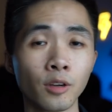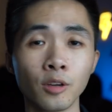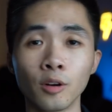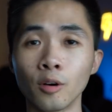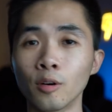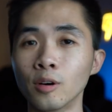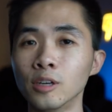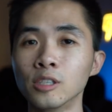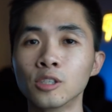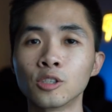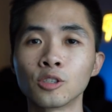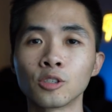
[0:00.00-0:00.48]
you
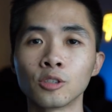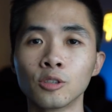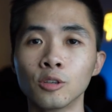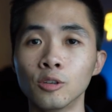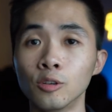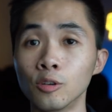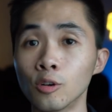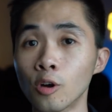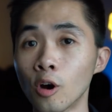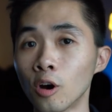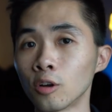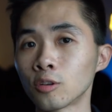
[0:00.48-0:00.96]
know, it's
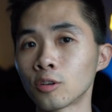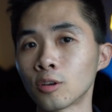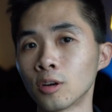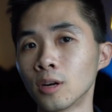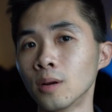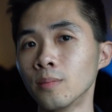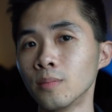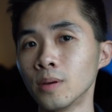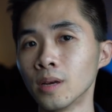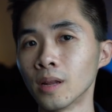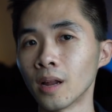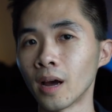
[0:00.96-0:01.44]
not
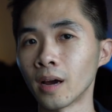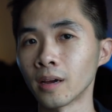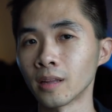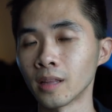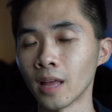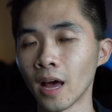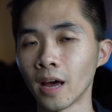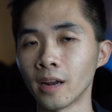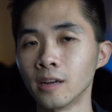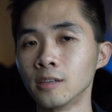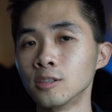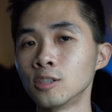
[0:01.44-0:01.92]
gonna be like that.